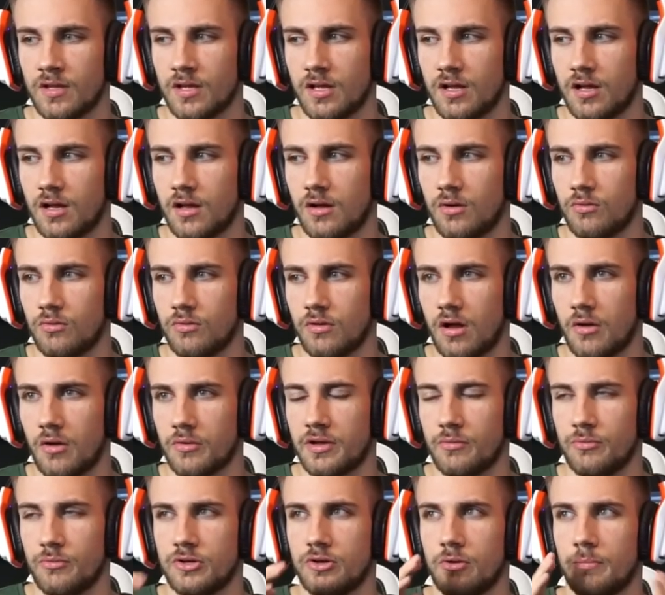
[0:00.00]
how
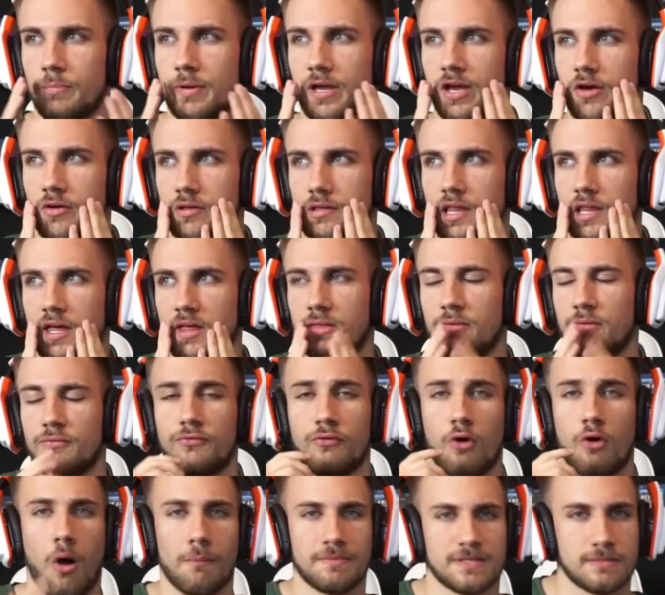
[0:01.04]
can we compare, like the
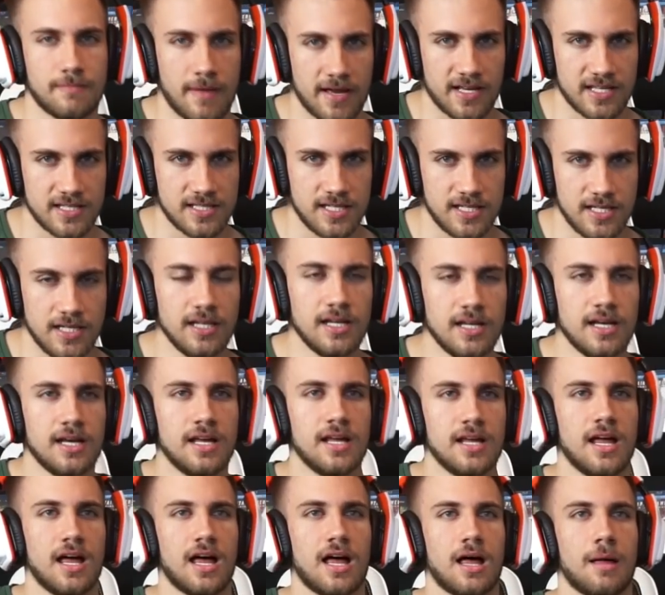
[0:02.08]
Forbes magazine,
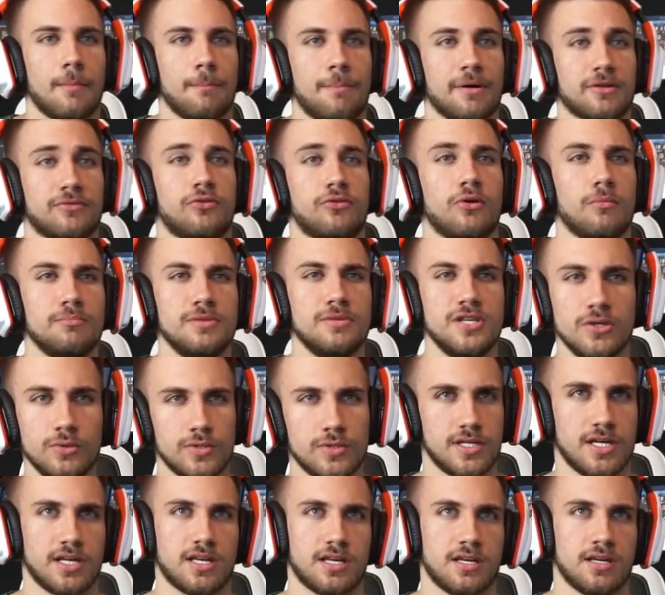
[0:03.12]
but for
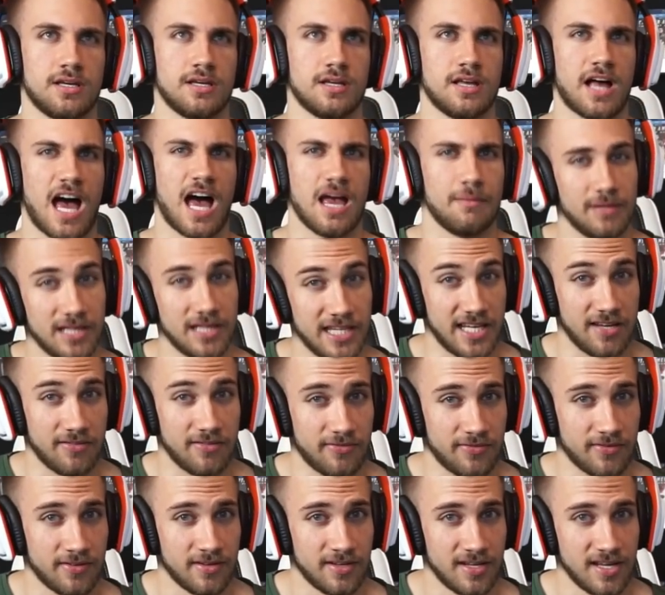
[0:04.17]
music, I
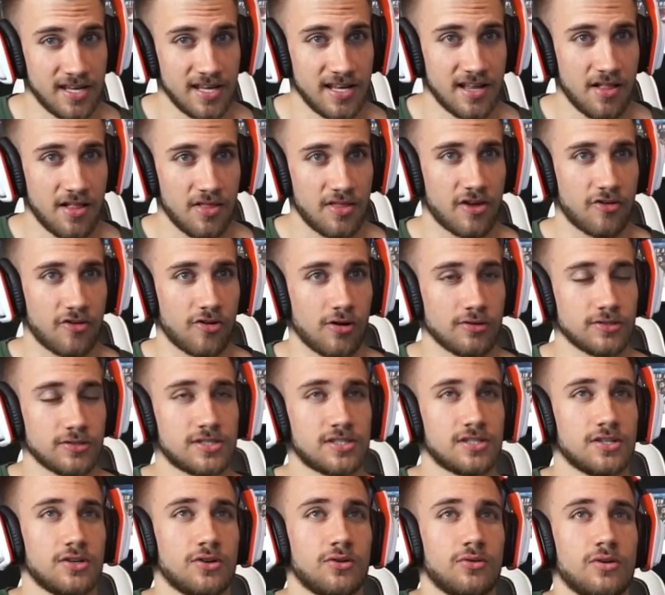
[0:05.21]
believe. There are
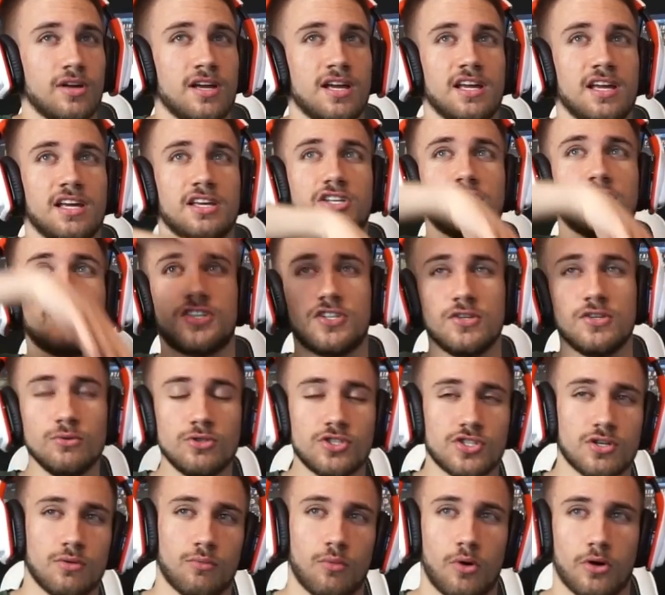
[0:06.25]
also
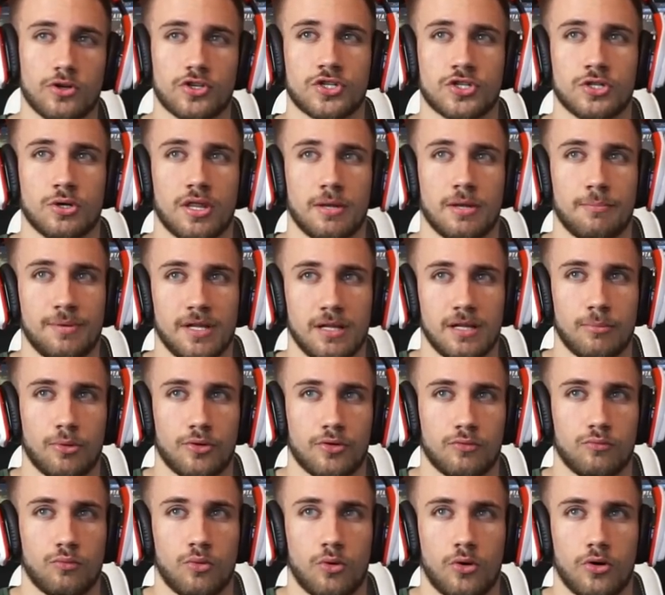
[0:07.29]
huge award show, the Billboard
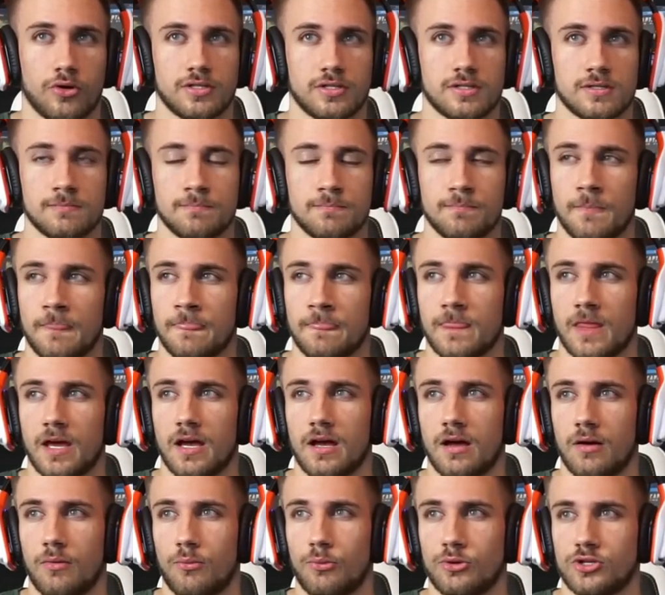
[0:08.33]
Awards,
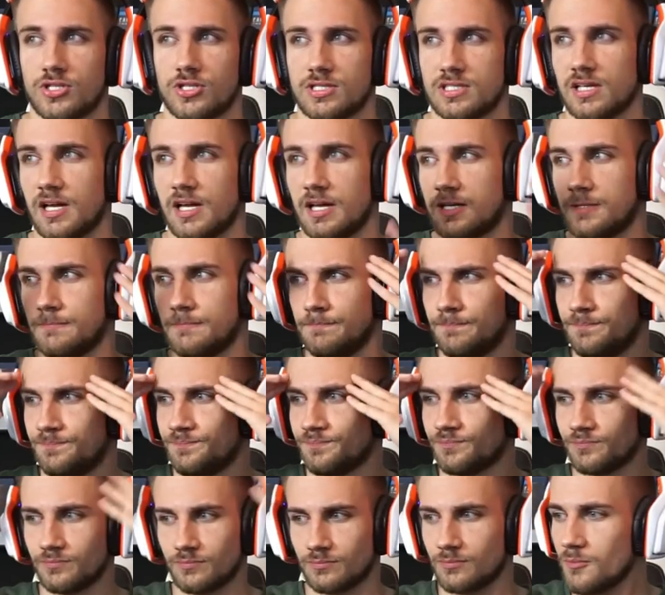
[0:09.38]
which is like
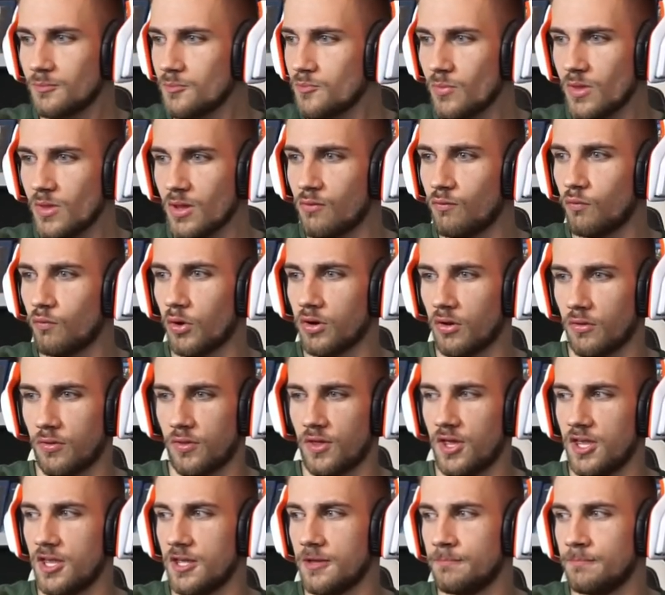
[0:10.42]
one of
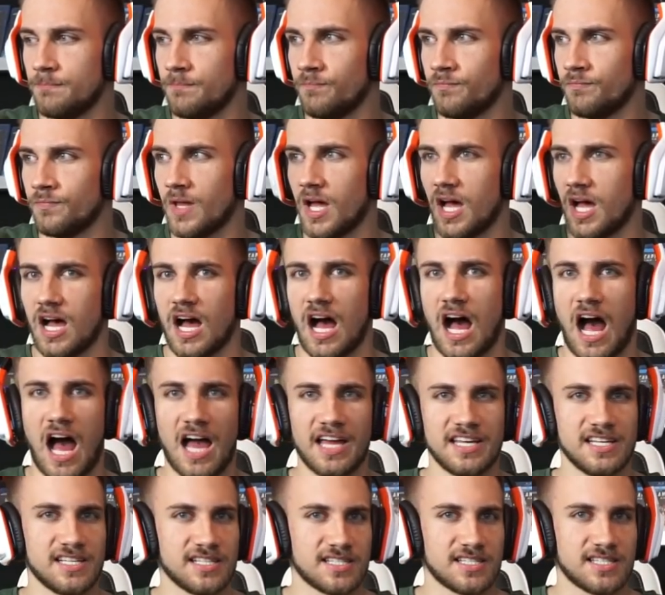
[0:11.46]
the
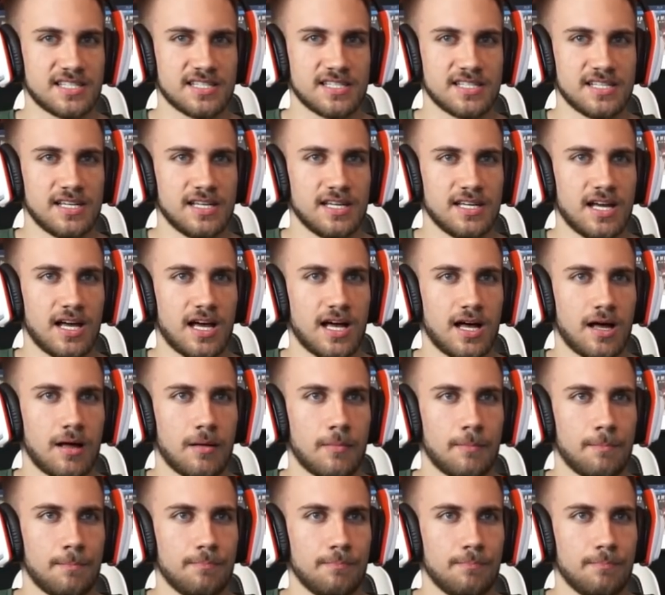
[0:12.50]
highest, how